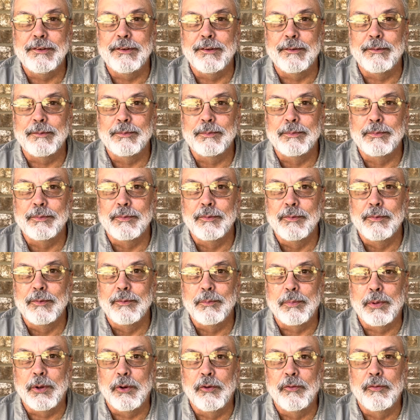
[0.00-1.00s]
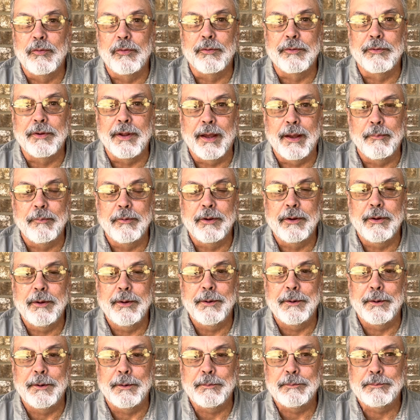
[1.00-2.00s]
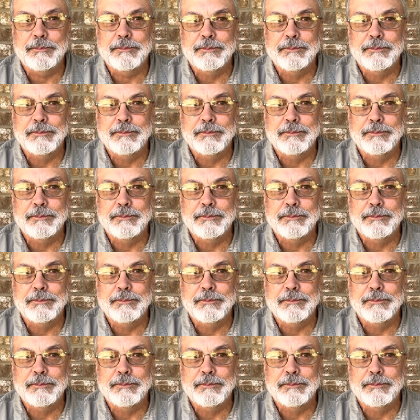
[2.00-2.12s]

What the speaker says: And beautiful time of the year.